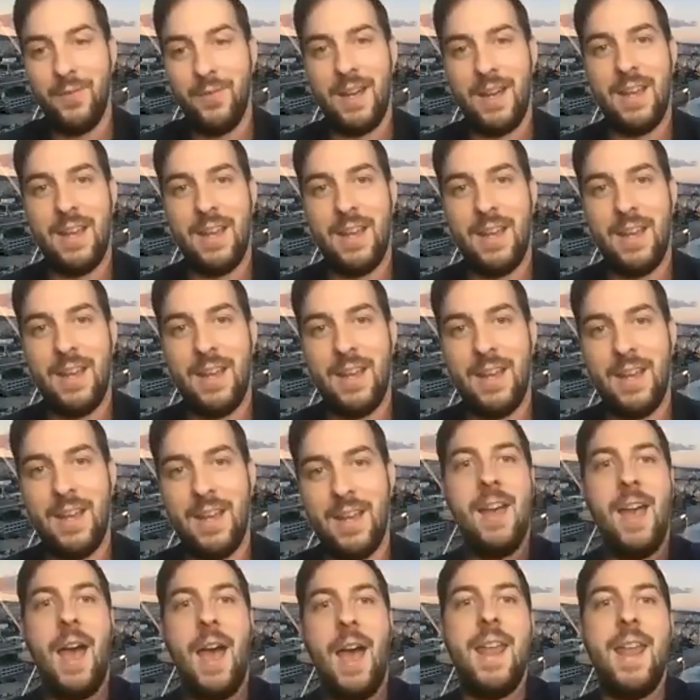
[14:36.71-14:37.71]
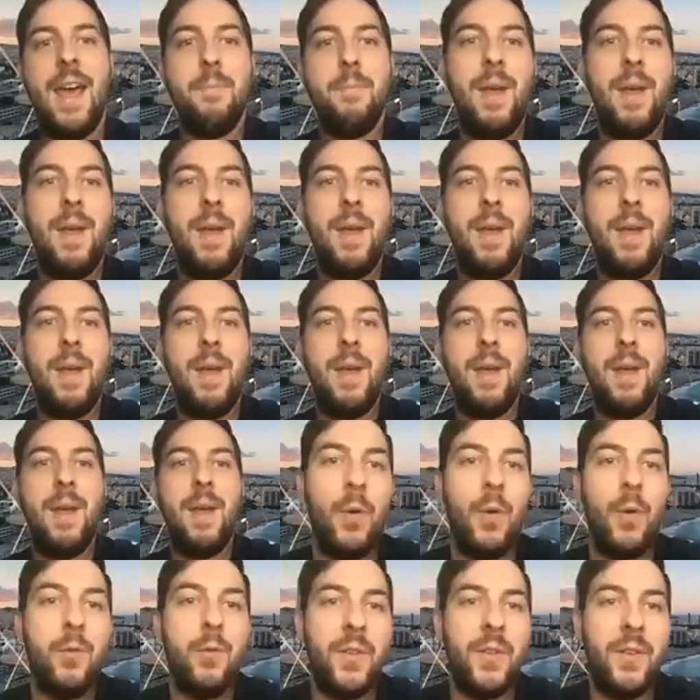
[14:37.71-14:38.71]
And that makes it so
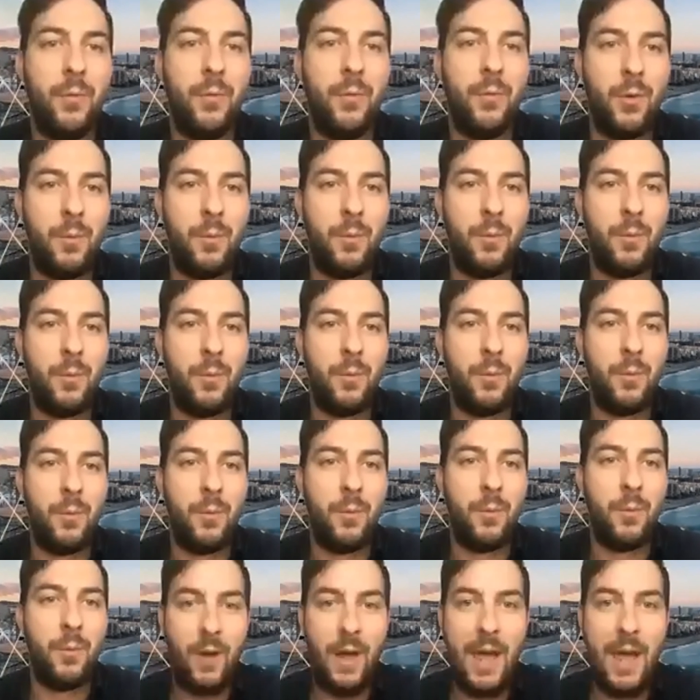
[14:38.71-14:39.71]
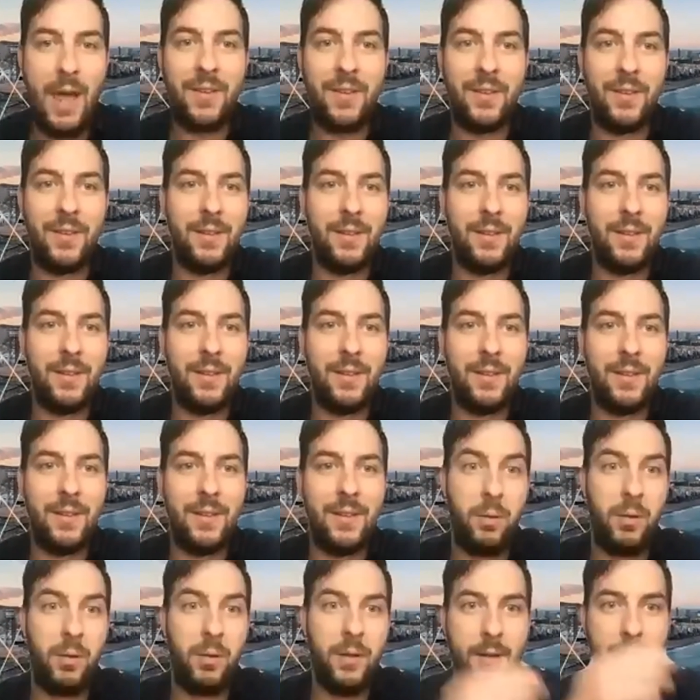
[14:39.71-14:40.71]
interesting for me also as a
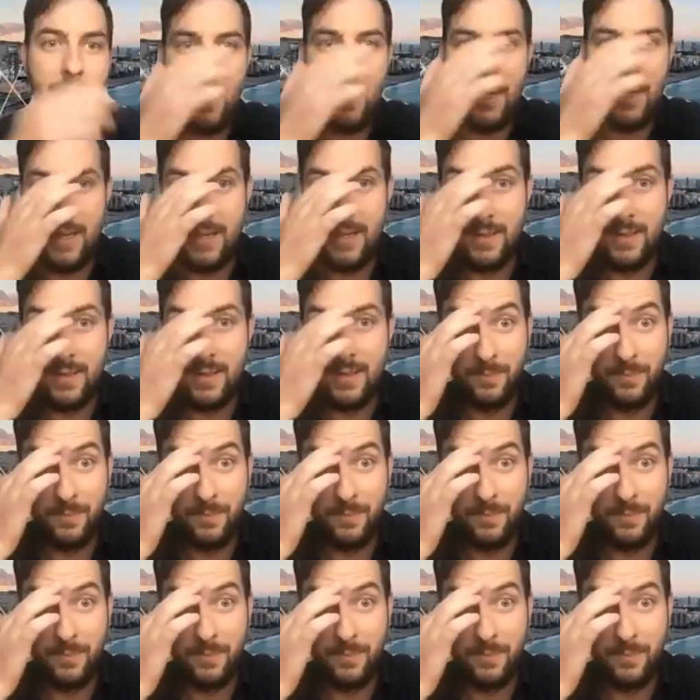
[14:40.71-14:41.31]
discipline. And